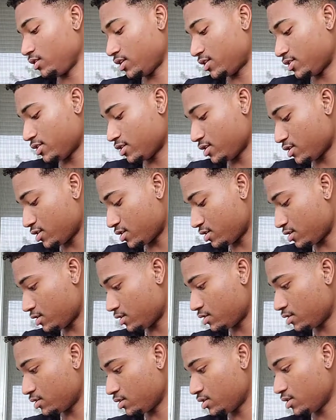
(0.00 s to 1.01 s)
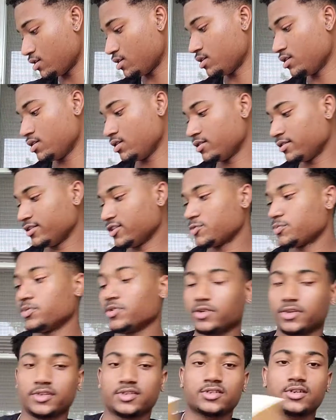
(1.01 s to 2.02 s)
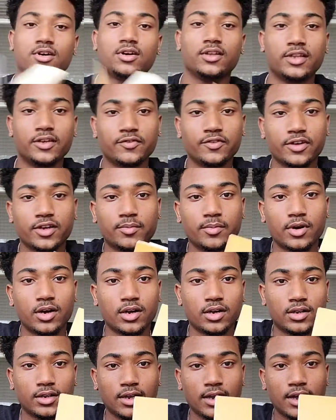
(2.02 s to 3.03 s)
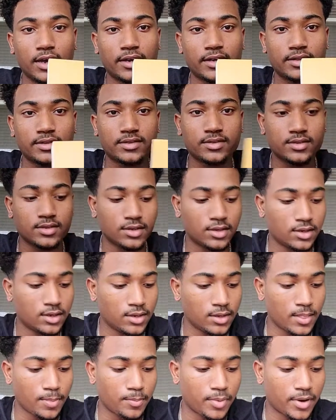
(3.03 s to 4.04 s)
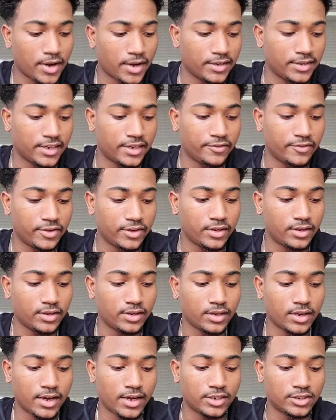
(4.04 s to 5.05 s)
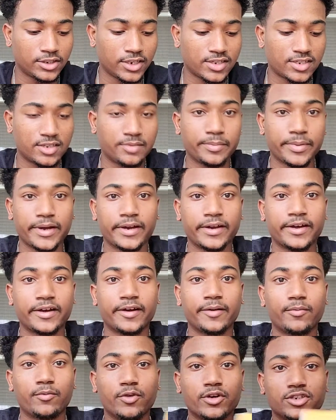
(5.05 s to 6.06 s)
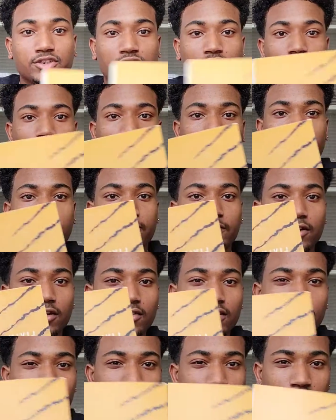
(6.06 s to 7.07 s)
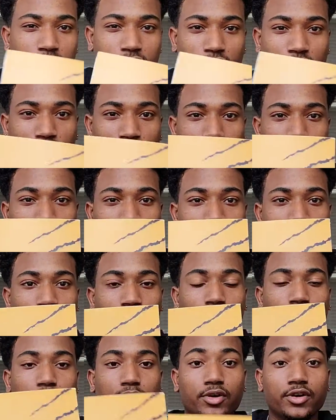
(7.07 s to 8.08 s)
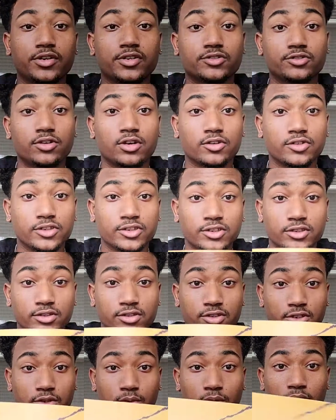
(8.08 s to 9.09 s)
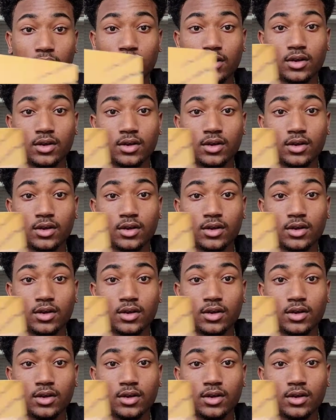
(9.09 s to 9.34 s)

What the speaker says: And then this book is called Living Among Lions by David and Jason Van Ham, which I follow them on Instagram, and they're pretty strong Christians. So